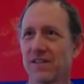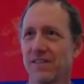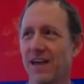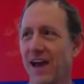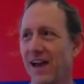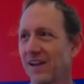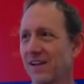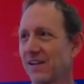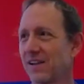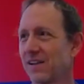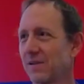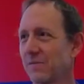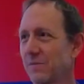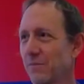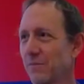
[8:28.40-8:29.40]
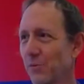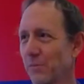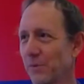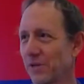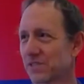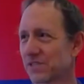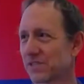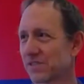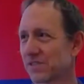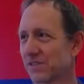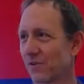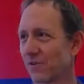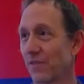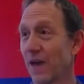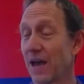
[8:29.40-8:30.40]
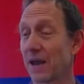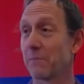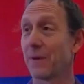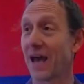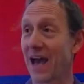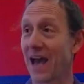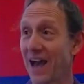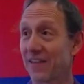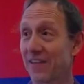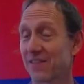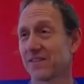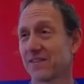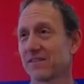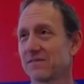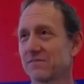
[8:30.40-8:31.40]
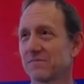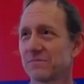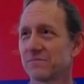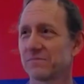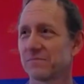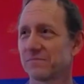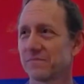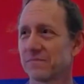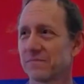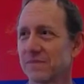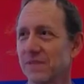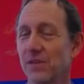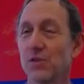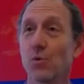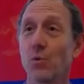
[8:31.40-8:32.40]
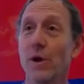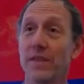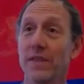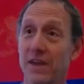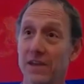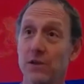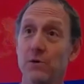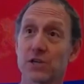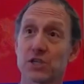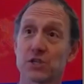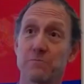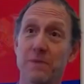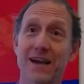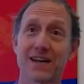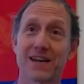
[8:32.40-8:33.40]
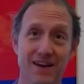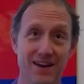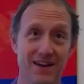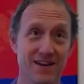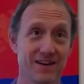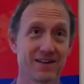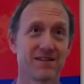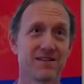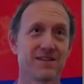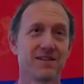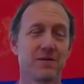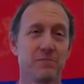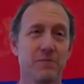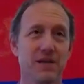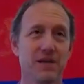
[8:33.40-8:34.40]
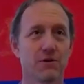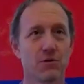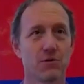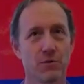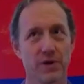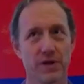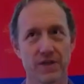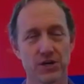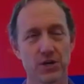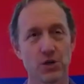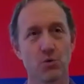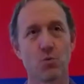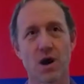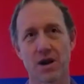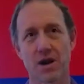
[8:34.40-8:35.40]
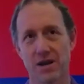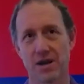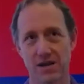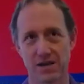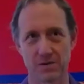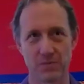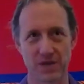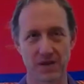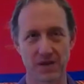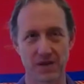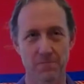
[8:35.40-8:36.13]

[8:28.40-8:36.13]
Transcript: that purpose or that path in the way that you expected it to be or the way that you wanted it to be.